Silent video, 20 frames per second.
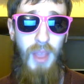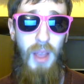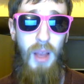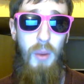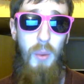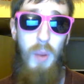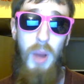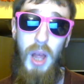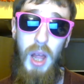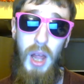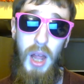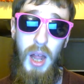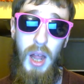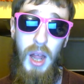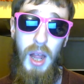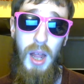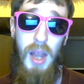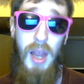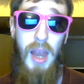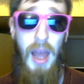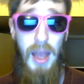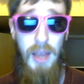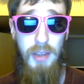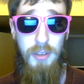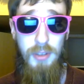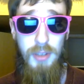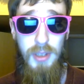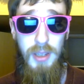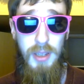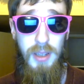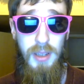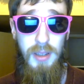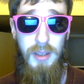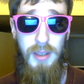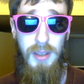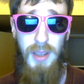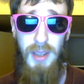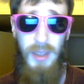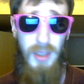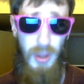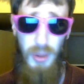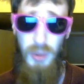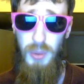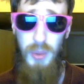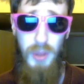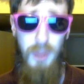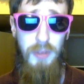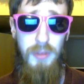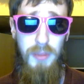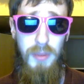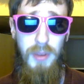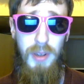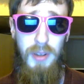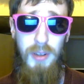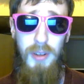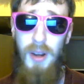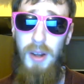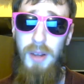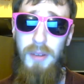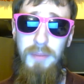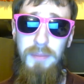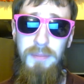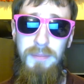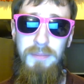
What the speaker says: Well, actually, they don't quote from the Quran.